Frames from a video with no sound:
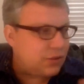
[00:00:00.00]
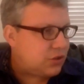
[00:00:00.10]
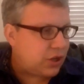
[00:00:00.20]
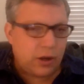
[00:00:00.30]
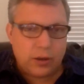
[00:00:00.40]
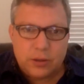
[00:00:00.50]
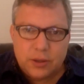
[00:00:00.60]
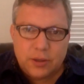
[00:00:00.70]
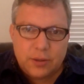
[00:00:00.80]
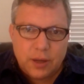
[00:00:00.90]
to share
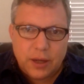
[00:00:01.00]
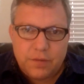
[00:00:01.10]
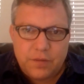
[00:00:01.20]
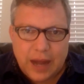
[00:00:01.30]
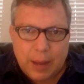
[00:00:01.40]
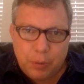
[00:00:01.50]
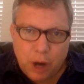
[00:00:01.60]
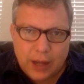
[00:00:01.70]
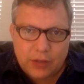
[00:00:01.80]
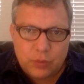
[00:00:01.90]
V&I
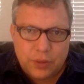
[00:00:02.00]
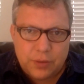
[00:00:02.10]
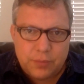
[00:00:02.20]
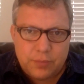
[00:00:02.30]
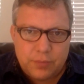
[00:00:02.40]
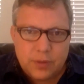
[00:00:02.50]
products with them,